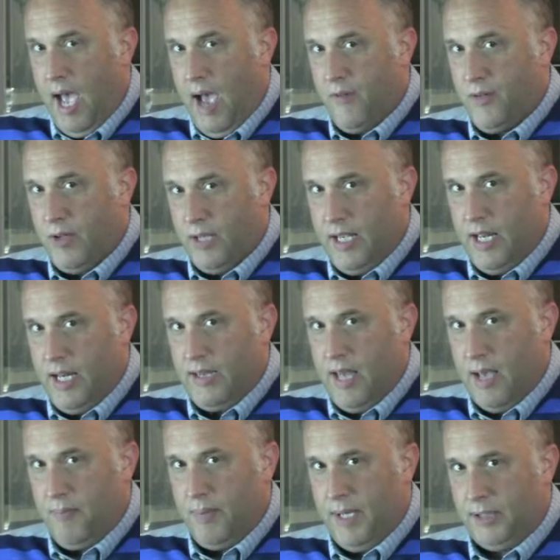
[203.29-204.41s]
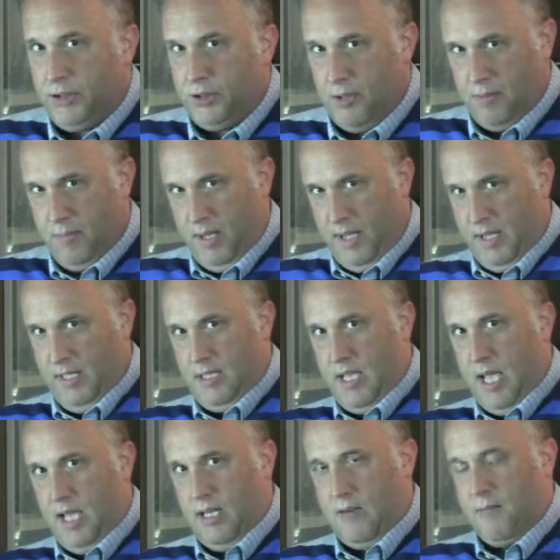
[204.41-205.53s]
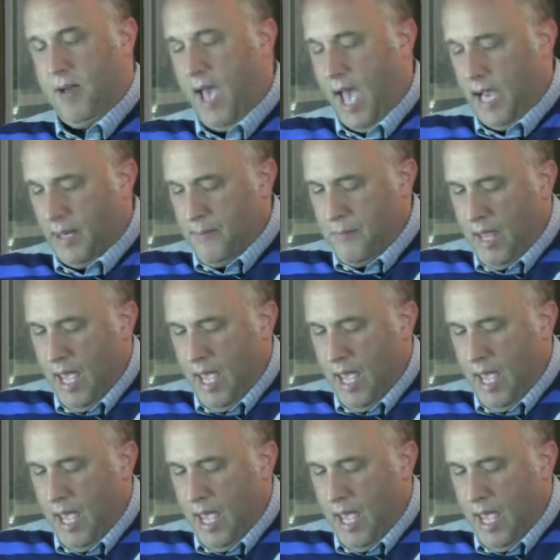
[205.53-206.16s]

after getting that picture and being taken aback,